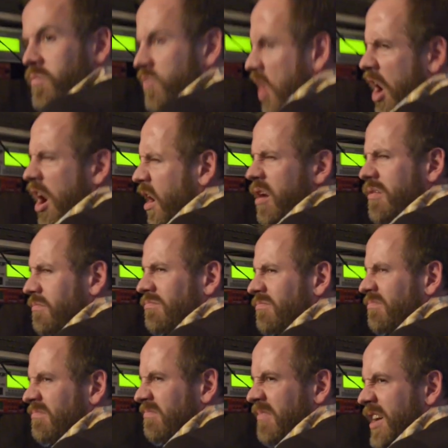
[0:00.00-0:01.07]
no,
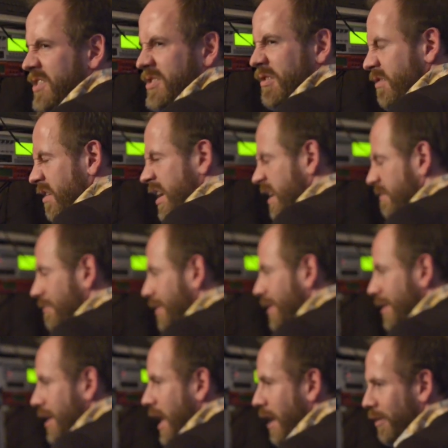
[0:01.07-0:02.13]
I don't like.
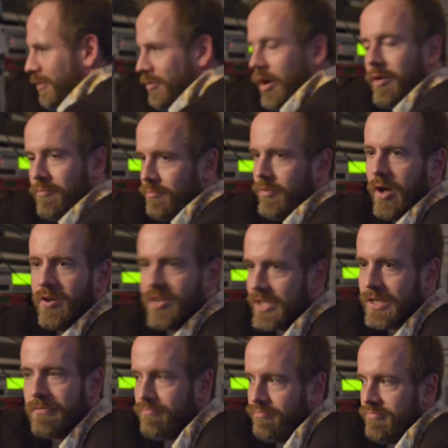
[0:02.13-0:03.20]
I mean,
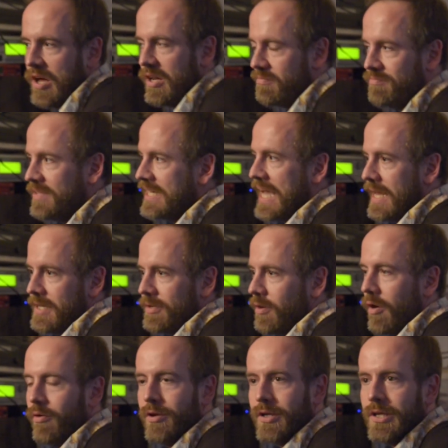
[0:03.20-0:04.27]
not
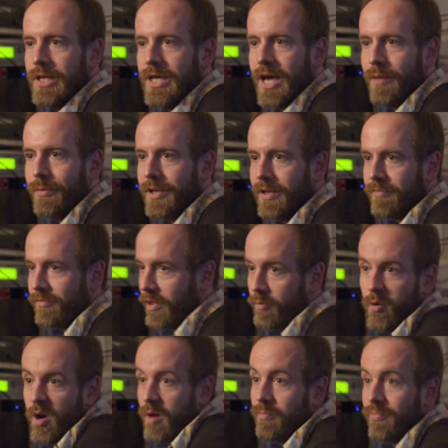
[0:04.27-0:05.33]
categorically. I mean, if there
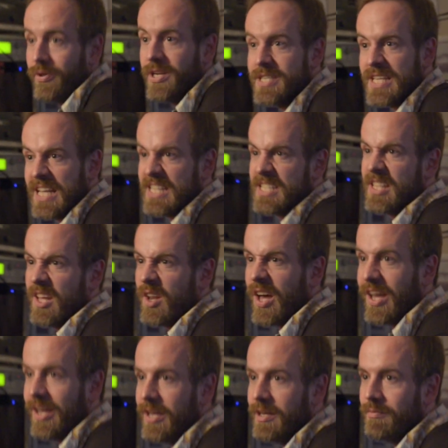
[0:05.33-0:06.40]
were presets that
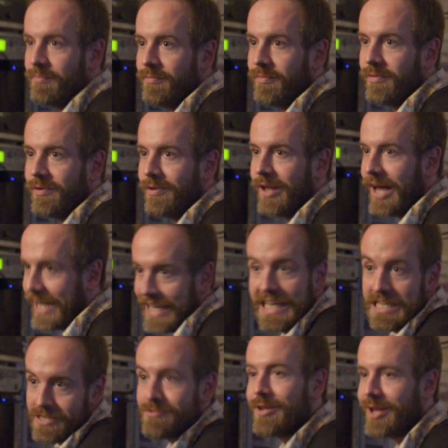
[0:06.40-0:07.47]
I
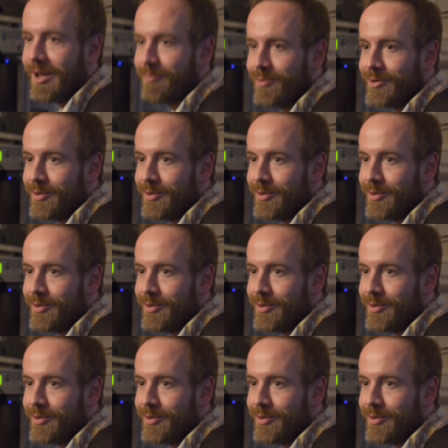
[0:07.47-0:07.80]
liked, then I would